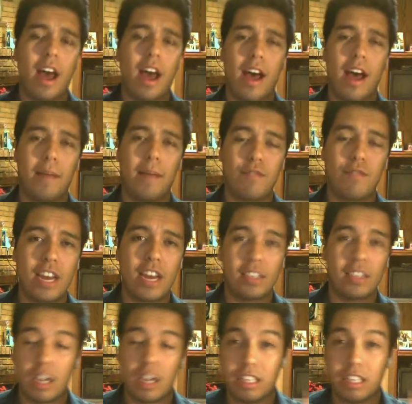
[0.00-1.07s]

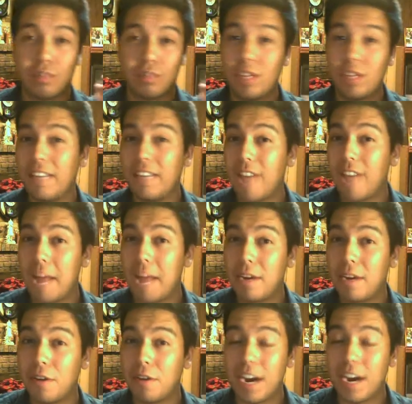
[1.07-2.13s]
Jenna's got these really
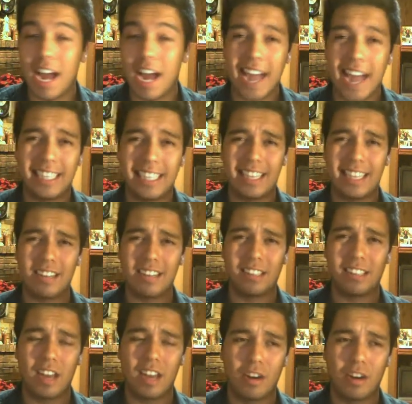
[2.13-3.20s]
vibrant green eyes. I think
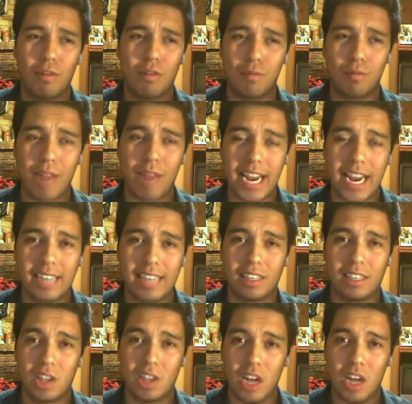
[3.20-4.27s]
she's got a great
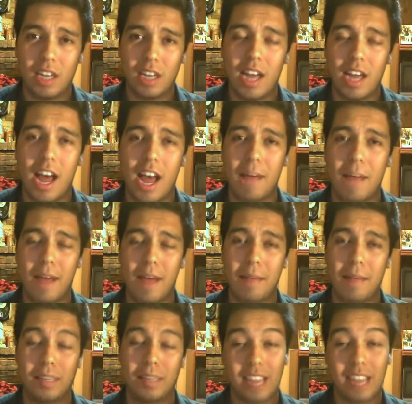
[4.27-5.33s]
look.
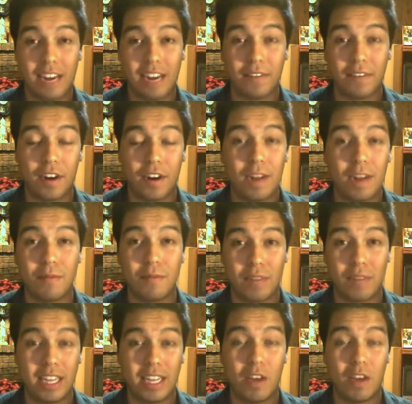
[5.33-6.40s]
I'm excited for her. I'm
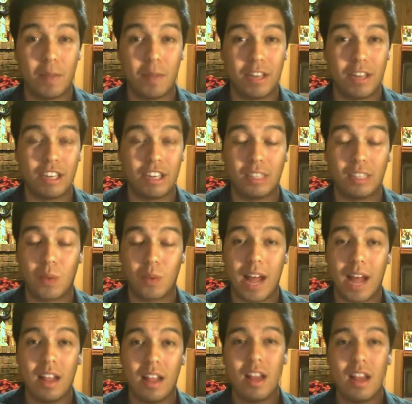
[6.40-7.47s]
really hoping she does
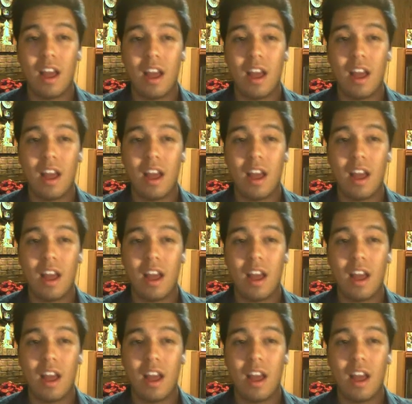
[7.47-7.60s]
well.